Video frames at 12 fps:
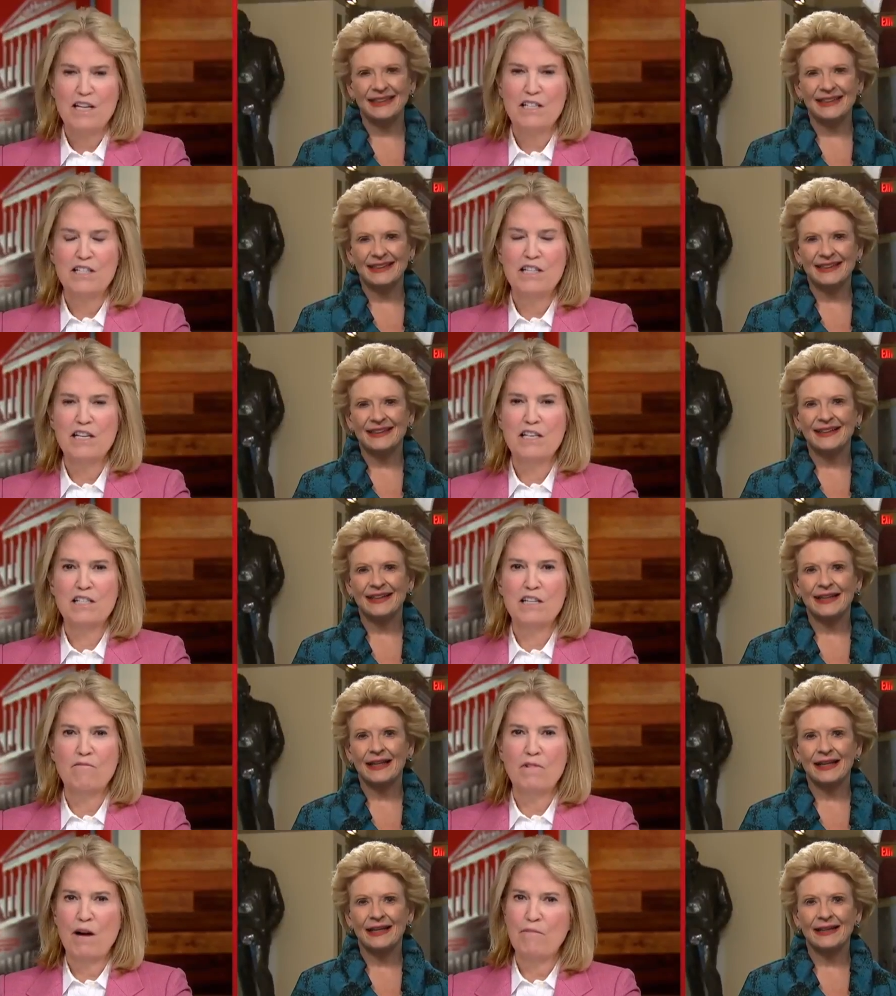Speaker 1: Is this,
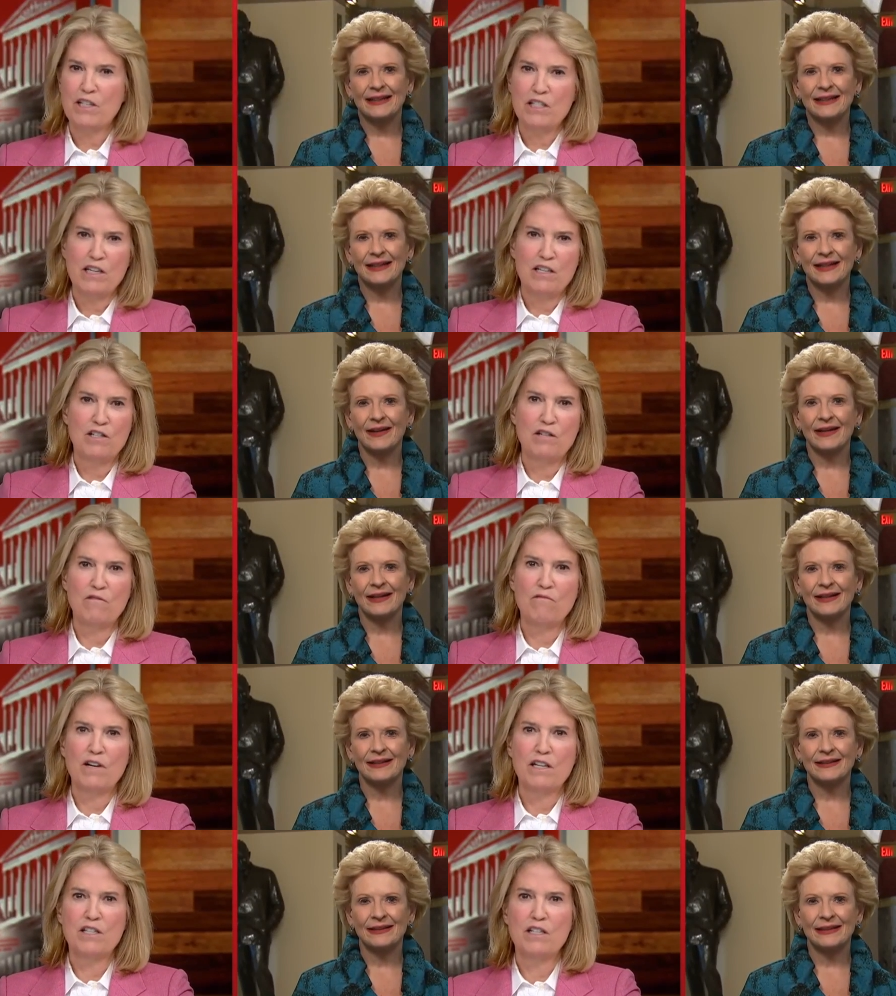I'm listening
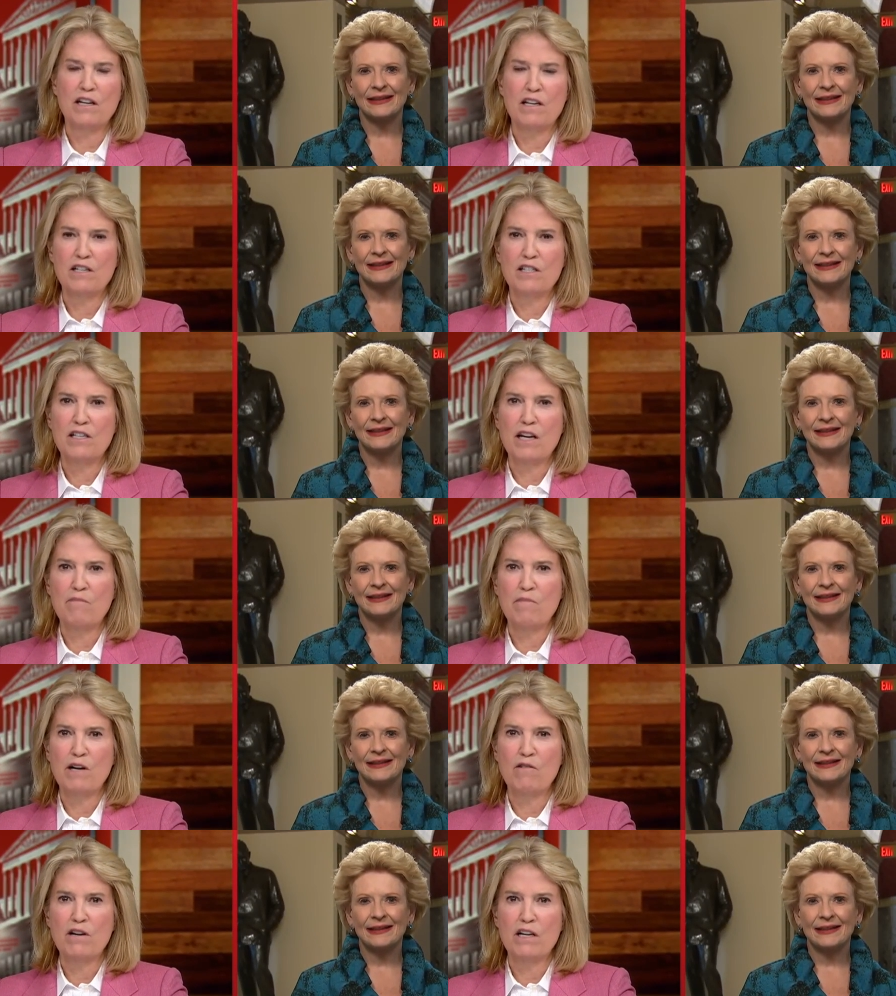to uh, uh, Senate
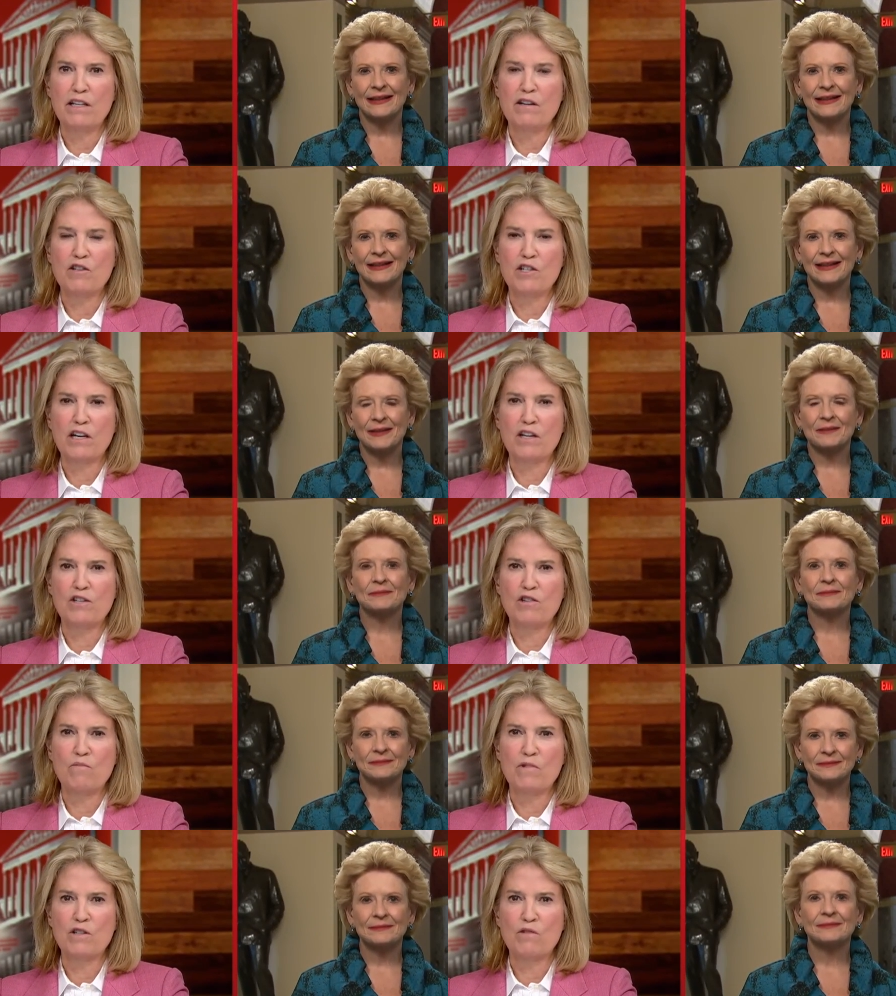Minority Leader Chuck
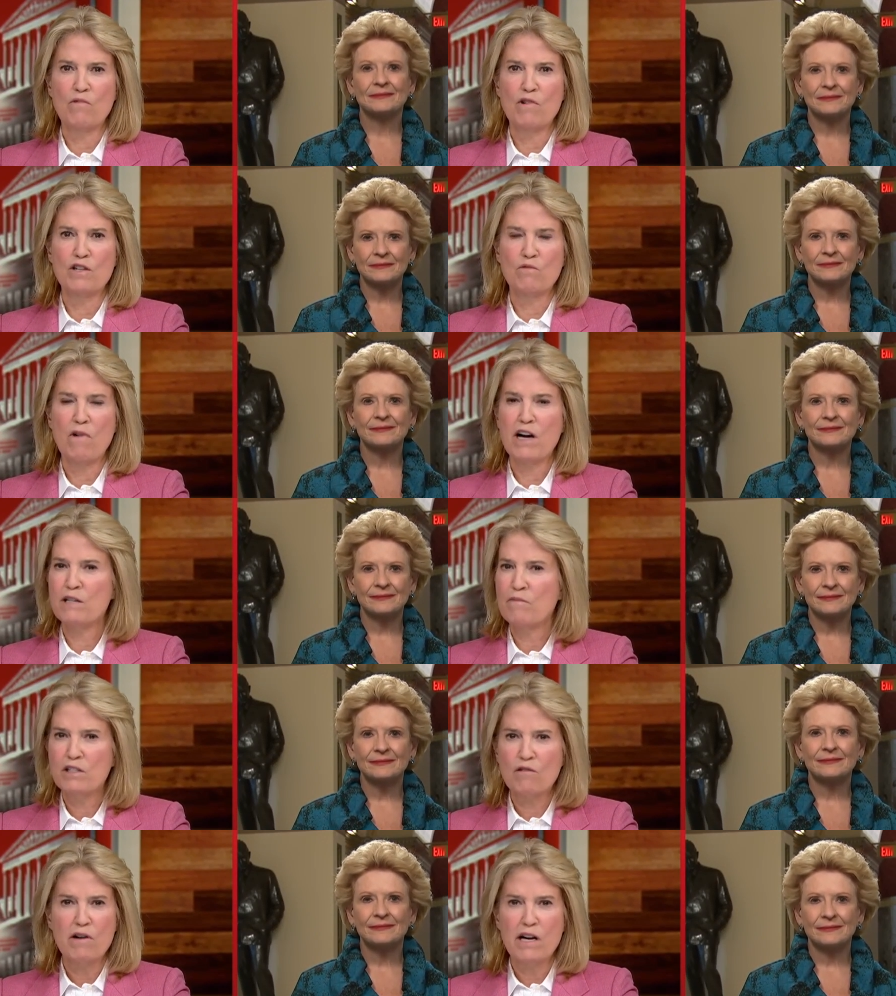Schumer's words, watching
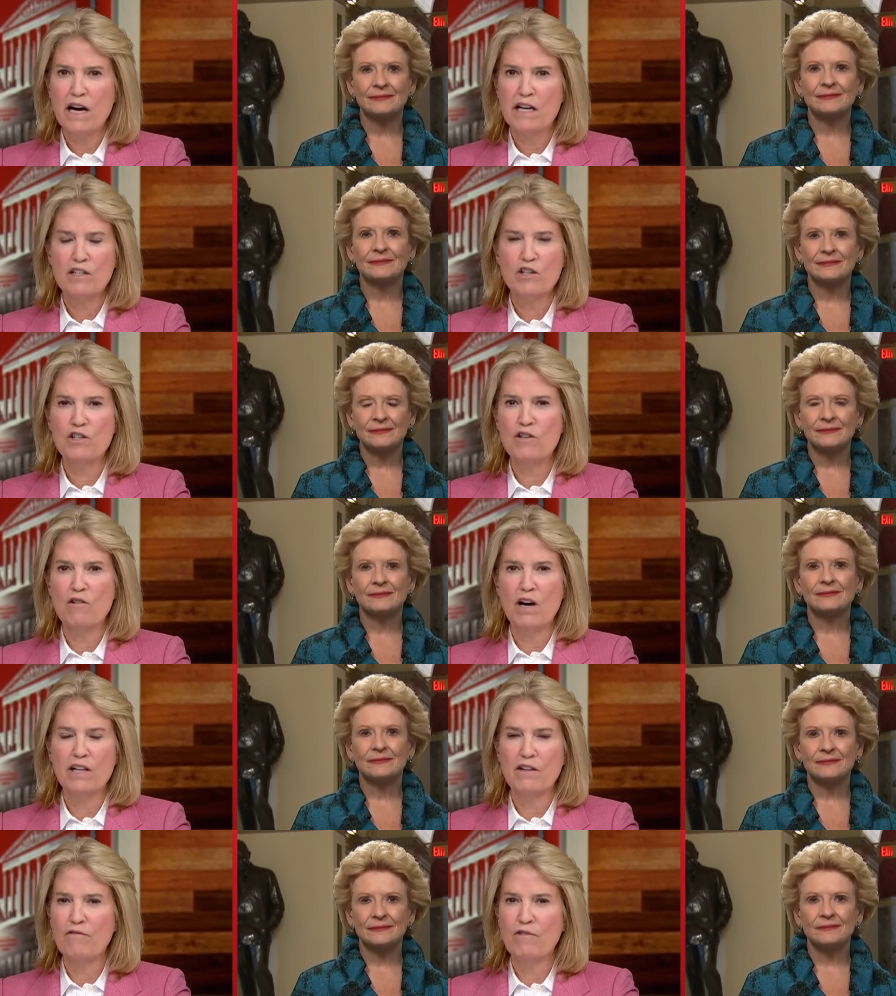what's going on on the, show,
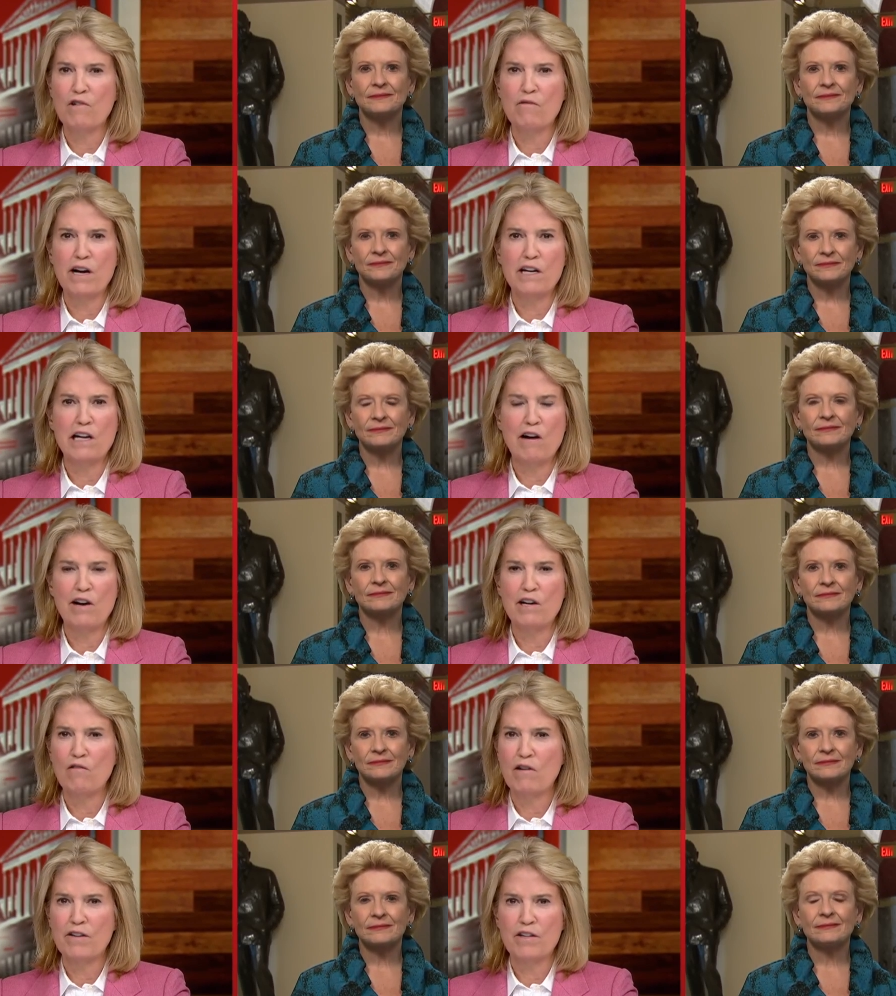on the floor right now. I
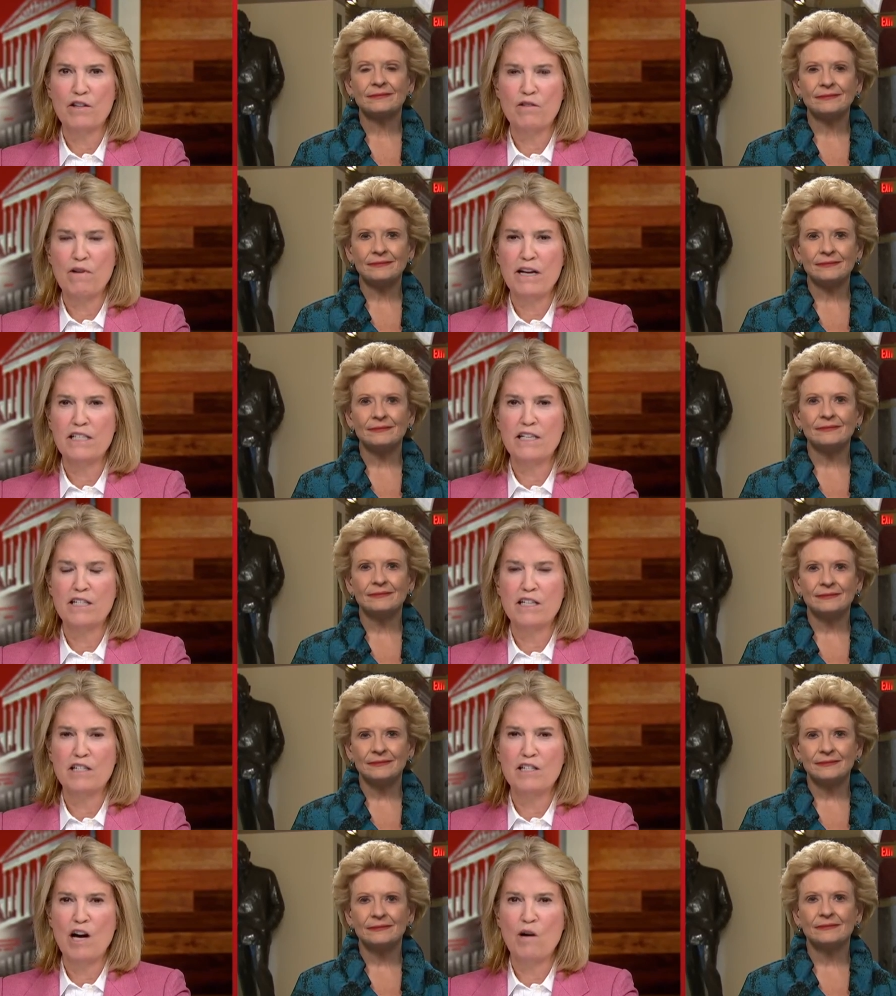know all the threats. Is
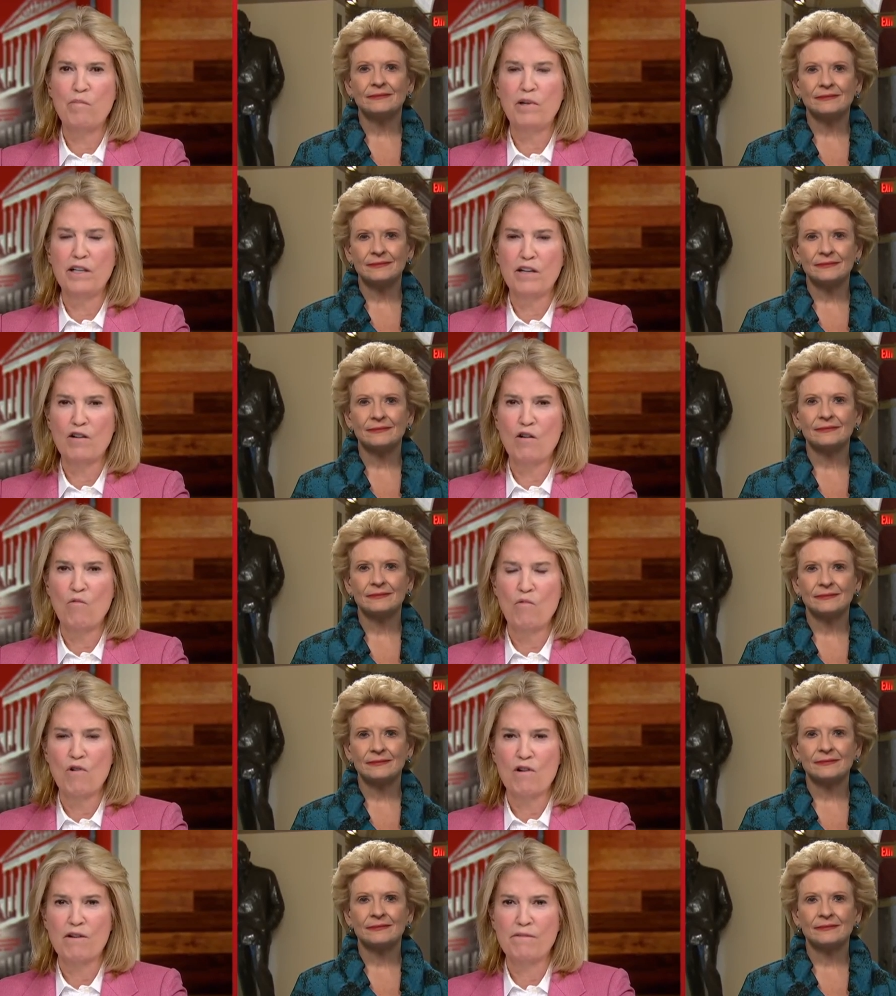this now political
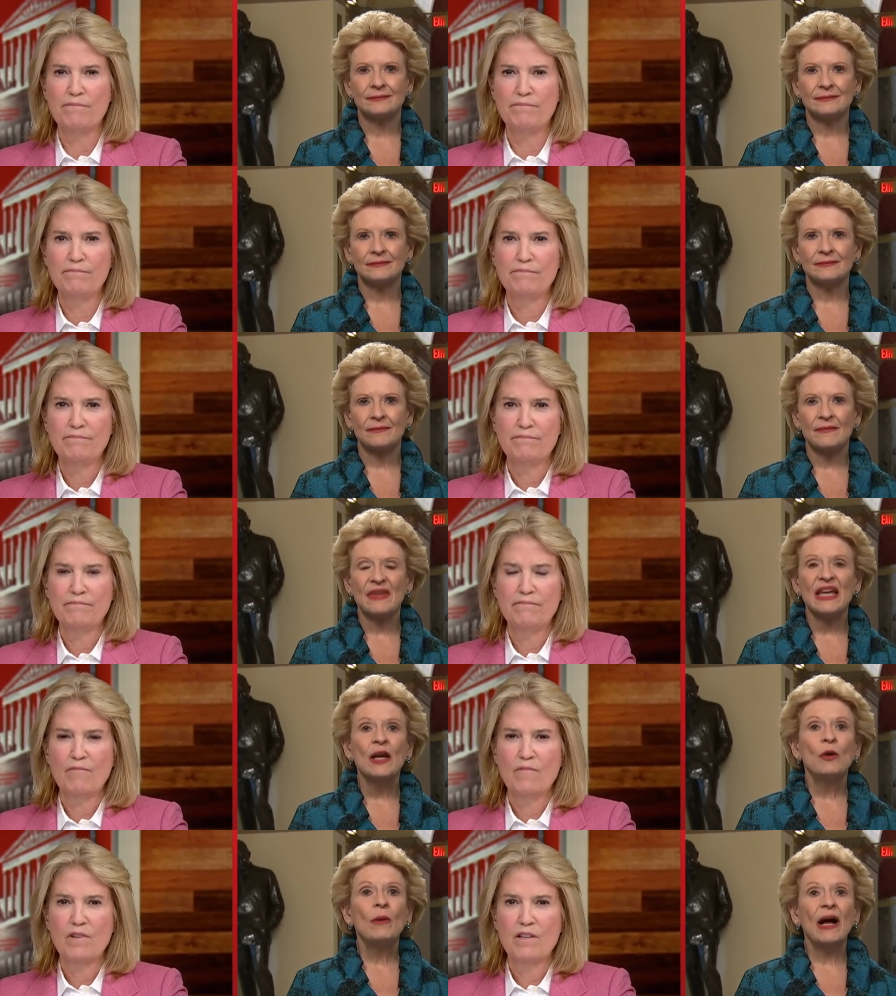war?
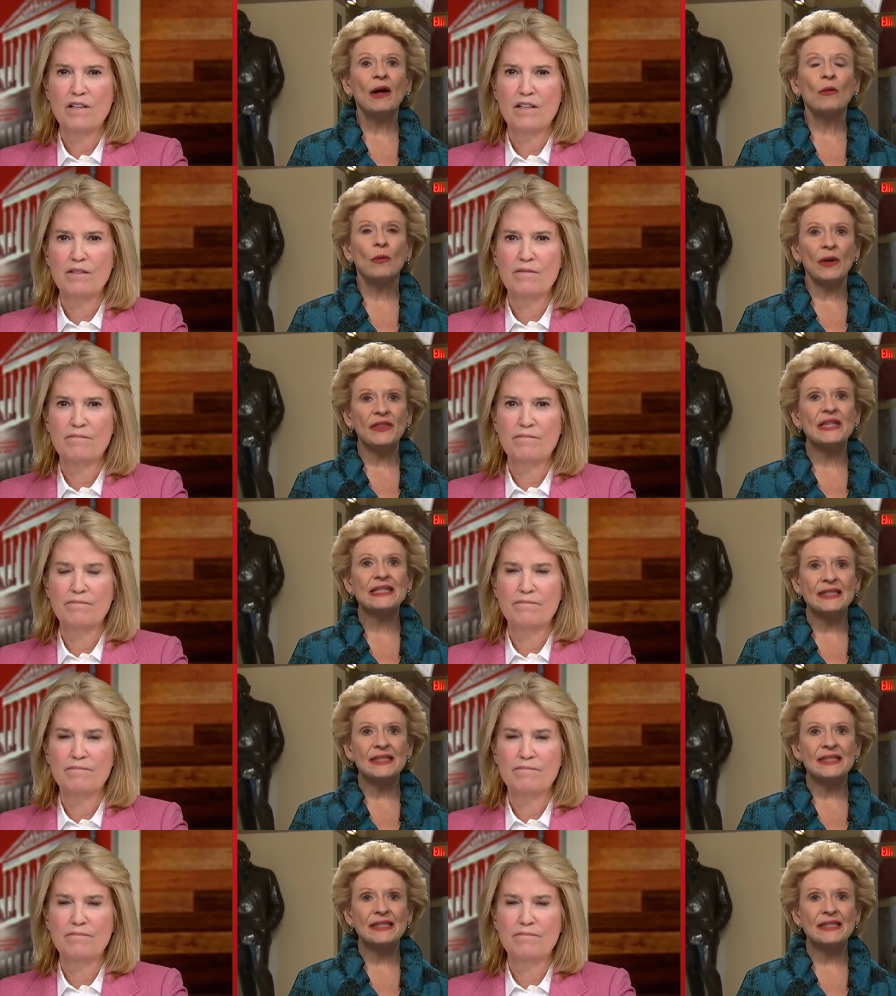
Speaker 2: Well, what